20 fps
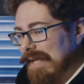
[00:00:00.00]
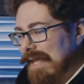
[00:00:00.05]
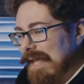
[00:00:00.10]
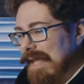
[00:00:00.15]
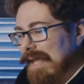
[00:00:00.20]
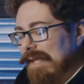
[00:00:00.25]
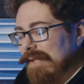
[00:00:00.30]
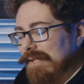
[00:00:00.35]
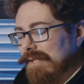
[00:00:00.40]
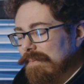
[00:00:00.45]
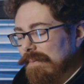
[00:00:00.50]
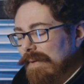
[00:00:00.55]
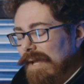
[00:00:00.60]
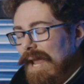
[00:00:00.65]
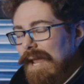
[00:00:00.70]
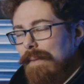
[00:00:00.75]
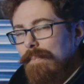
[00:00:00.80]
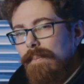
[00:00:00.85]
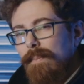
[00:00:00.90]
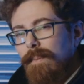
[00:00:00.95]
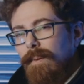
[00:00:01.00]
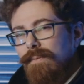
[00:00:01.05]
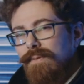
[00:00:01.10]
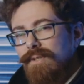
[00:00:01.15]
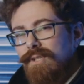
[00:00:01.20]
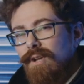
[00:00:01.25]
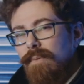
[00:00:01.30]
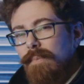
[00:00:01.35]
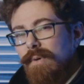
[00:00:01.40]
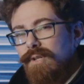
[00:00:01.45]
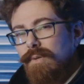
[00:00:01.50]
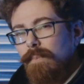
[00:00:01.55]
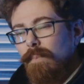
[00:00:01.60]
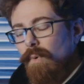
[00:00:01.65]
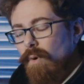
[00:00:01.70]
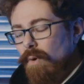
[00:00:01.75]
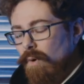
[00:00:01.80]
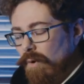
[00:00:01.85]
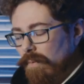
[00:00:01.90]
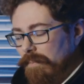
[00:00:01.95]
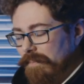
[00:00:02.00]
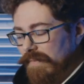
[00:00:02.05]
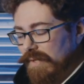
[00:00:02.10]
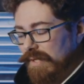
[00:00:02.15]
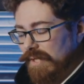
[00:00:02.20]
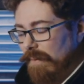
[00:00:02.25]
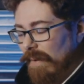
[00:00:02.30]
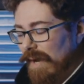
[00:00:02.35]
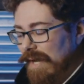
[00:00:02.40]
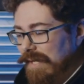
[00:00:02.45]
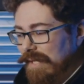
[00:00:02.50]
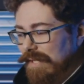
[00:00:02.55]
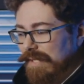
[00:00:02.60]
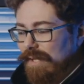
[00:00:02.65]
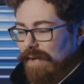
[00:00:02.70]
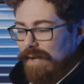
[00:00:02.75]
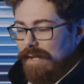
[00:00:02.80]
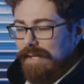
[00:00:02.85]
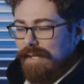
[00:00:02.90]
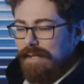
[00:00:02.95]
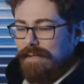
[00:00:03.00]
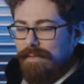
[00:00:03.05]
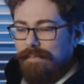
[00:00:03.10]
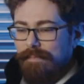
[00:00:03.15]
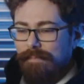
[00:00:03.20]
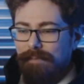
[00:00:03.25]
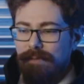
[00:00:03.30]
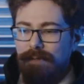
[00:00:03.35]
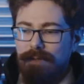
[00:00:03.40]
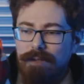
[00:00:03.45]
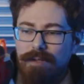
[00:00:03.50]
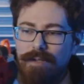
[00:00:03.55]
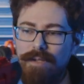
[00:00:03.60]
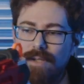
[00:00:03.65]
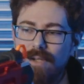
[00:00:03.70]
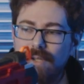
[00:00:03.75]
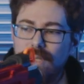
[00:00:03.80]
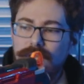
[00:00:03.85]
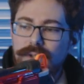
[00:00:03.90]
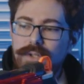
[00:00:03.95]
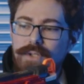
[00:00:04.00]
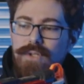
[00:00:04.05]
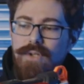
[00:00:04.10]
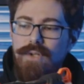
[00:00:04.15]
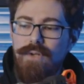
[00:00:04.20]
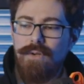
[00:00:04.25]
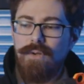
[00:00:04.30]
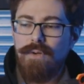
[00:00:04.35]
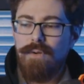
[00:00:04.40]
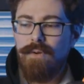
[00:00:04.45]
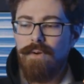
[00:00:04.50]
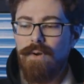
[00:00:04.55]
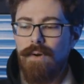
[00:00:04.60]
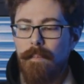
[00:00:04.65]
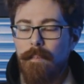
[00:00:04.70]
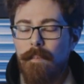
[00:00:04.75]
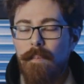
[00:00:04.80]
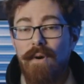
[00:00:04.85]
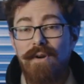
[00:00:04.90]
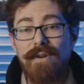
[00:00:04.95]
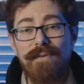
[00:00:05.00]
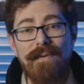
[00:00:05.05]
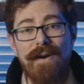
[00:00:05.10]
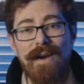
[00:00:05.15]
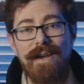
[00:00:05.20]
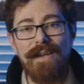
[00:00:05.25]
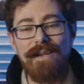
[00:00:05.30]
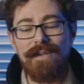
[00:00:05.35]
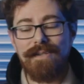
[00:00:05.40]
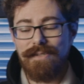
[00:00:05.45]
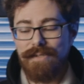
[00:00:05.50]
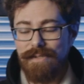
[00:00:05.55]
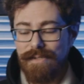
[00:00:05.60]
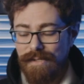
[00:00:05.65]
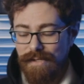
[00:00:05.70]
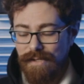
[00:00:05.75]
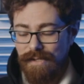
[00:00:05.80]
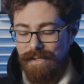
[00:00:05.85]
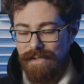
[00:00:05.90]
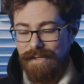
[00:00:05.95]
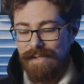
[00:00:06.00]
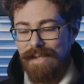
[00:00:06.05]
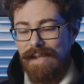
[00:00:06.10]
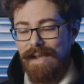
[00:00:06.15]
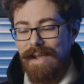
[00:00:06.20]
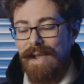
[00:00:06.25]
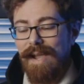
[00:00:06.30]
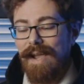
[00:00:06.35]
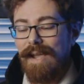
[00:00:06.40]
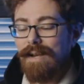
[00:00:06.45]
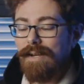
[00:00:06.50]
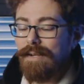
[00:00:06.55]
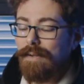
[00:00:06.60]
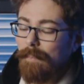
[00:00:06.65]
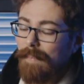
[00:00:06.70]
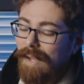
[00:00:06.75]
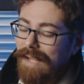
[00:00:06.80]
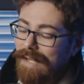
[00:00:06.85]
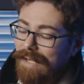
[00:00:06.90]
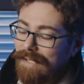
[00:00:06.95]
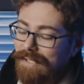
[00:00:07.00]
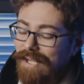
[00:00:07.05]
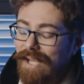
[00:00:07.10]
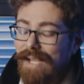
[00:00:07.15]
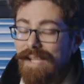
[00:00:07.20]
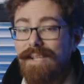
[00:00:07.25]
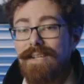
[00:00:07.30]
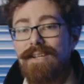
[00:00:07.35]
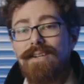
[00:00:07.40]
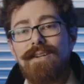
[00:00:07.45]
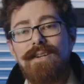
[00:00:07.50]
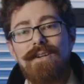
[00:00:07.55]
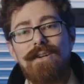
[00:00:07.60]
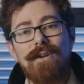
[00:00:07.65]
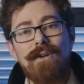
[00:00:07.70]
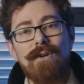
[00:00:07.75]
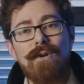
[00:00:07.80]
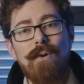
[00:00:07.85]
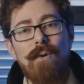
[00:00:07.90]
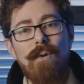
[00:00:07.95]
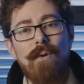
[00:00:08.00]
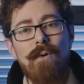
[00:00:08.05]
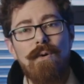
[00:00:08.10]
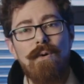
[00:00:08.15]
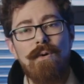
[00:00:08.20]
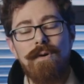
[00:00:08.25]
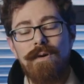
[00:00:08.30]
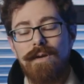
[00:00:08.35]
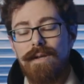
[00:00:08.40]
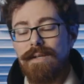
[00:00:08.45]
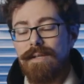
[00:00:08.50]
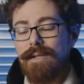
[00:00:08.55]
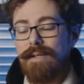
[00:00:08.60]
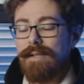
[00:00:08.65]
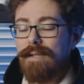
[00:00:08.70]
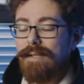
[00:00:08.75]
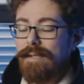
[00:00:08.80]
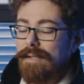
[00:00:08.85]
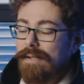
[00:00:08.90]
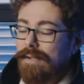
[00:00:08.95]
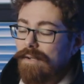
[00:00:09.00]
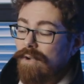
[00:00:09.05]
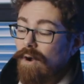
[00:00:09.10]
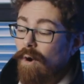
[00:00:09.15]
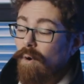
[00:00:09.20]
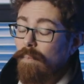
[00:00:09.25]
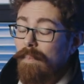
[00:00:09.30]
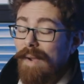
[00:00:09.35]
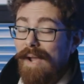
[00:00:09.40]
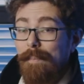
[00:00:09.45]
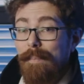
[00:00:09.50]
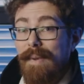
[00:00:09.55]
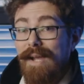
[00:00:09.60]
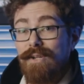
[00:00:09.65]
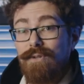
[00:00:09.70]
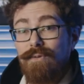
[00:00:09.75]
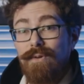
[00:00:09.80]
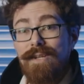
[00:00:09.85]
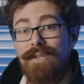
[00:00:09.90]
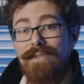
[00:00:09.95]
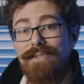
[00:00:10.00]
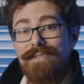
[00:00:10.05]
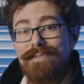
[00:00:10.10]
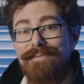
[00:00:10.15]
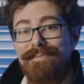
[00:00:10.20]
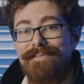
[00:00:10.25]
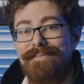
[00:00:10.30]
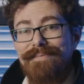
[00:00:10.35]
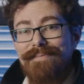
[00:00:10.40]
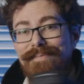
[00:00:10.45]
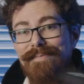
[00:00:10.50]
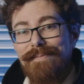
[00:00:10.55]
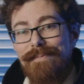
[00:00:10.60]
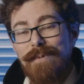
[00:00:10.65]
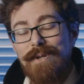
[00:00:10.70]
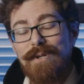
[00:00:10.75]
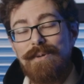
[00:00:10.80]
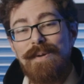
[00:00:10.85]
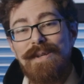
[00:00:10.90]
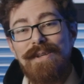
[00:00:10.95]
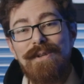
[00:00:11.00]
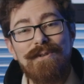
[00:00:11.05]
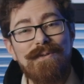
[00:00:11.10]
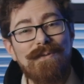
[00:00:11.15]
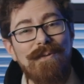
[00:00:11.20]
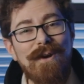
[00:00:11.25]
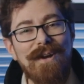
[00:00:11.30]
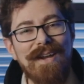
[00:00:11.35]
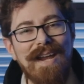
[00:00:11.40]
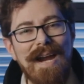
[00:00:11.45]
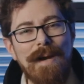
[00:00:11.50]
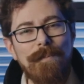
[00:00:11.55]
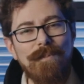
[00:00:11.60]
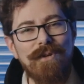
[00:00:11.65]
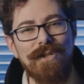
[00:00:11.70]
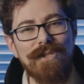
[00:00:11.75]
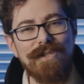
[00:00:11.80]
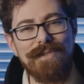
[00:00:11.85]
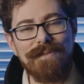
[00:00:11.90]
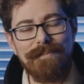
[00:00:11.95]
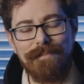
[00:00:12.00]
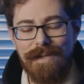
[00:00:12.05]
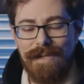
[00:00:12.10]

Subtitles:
it's capable of so much more. So I decided to modify it and make it take Core Gold mount batteries, which we use for our cameras.